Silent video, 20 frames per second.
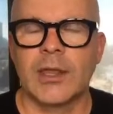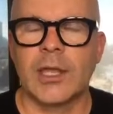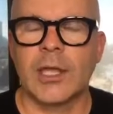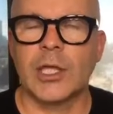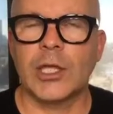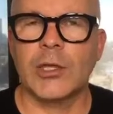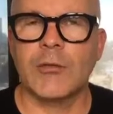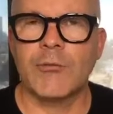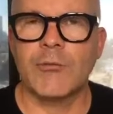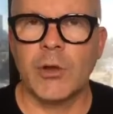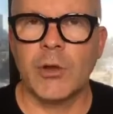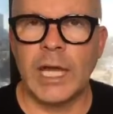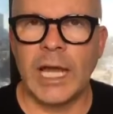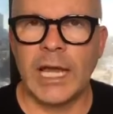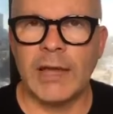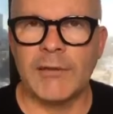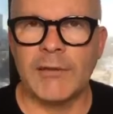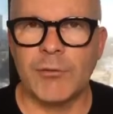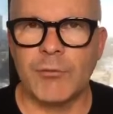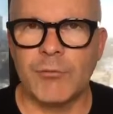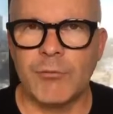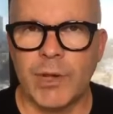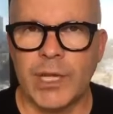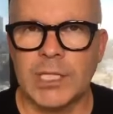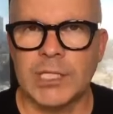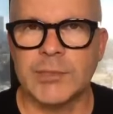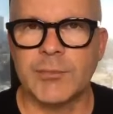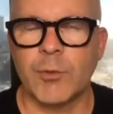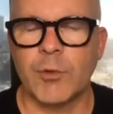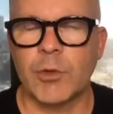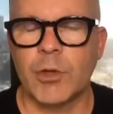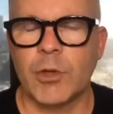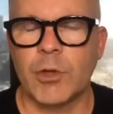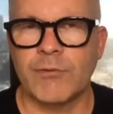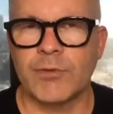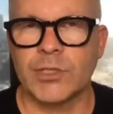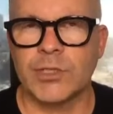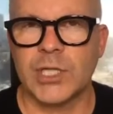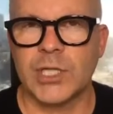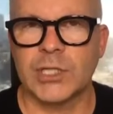you've got to have a reasonable
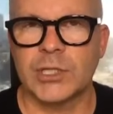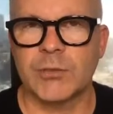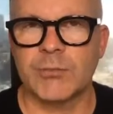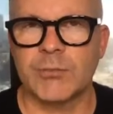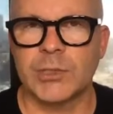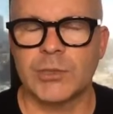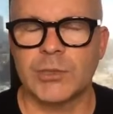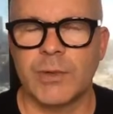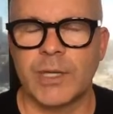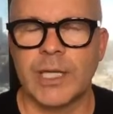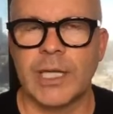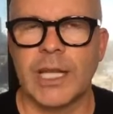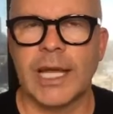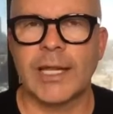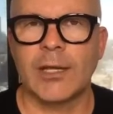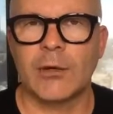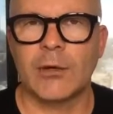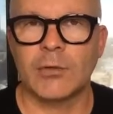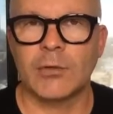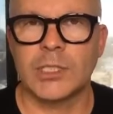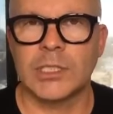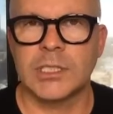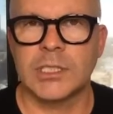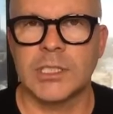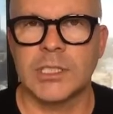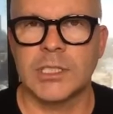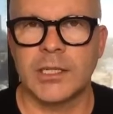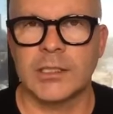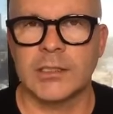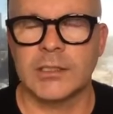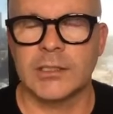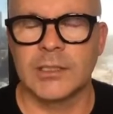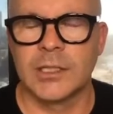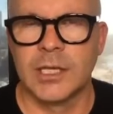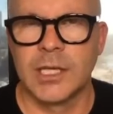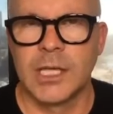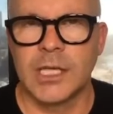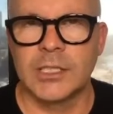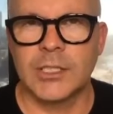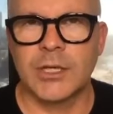conversation between landlords and tenants.
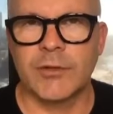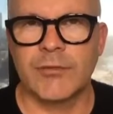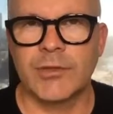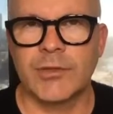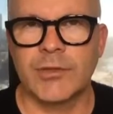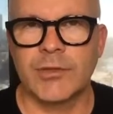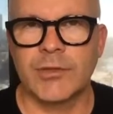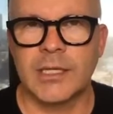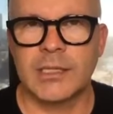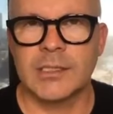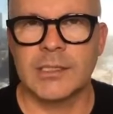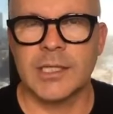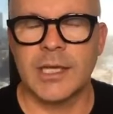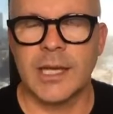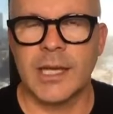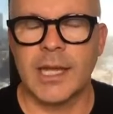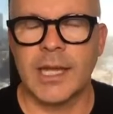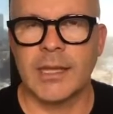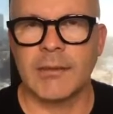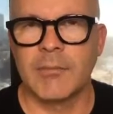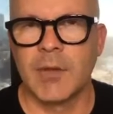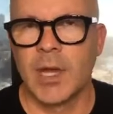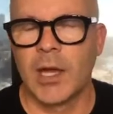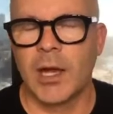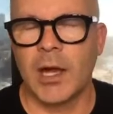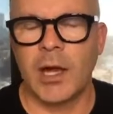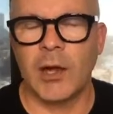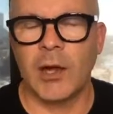So if the tenant's saying, I